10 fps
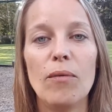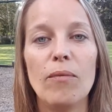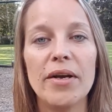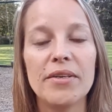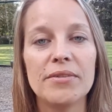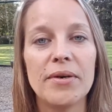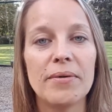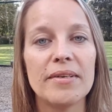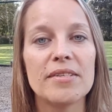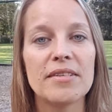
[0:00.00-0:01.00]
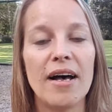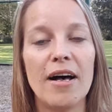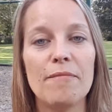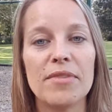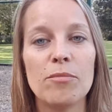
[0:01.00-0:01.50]
what you'll notice,
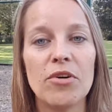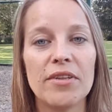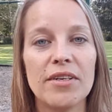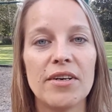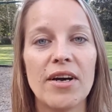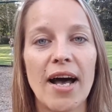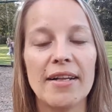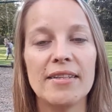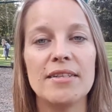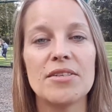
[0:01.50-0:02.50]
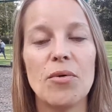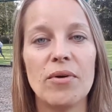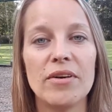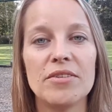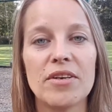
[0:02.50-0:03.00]
the more that you're cutting these
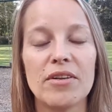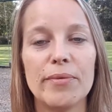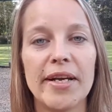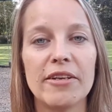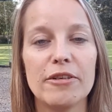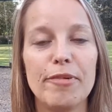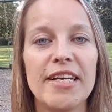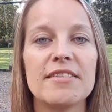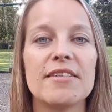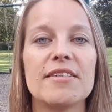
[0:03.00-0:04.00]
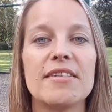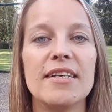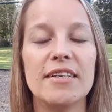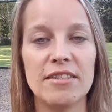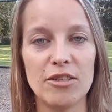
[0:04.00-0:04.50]
cords on a regular basis,
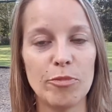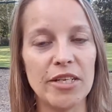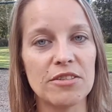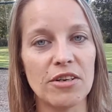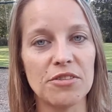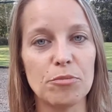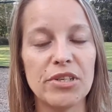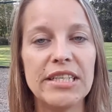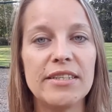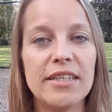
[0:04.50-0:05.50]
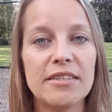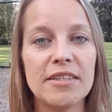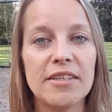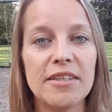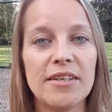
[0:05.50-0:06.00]
is you might start to breathe
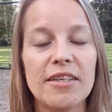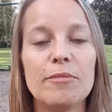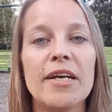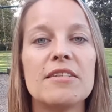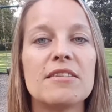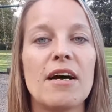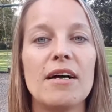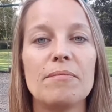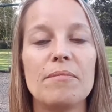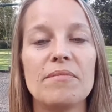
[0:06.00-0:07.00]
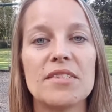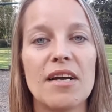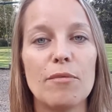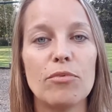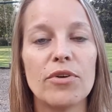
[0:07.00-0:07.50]
easier. You might stop
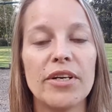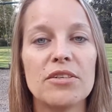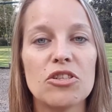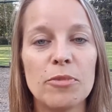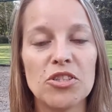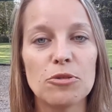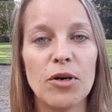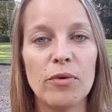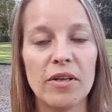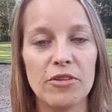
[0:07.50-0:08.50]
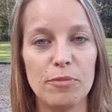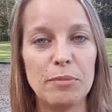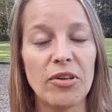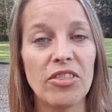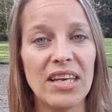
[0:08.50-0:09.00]
worrying so much about what other
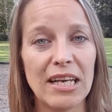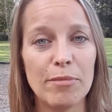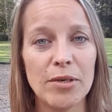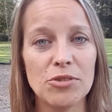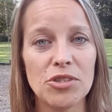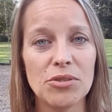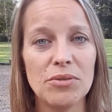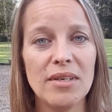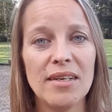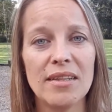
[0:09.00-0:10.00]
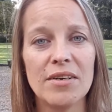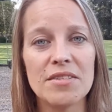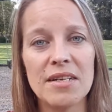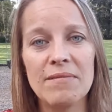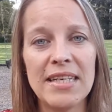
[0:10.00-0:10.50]
people think about you.
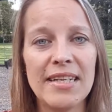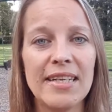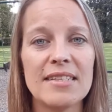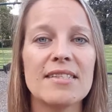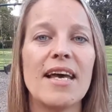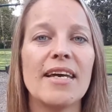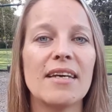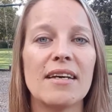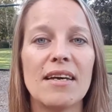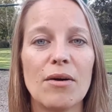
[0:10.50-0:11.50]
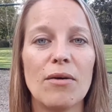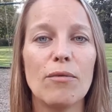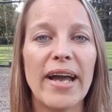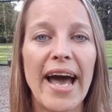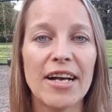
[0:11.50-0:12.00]
There's an immediate psychic
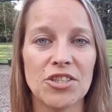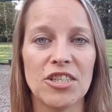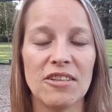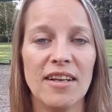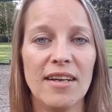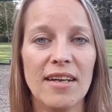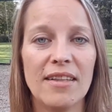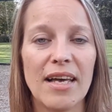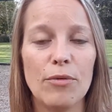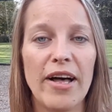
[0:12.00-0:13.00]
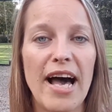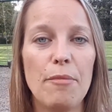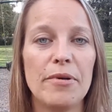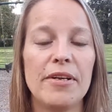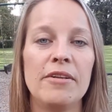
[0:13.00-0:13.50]
reaction that will
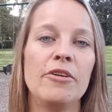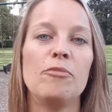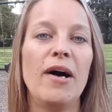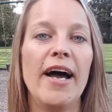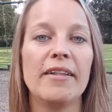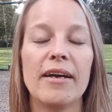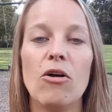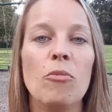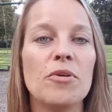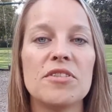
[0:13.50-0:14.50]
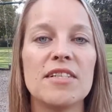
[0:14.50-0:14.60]
happen in your mind, like almost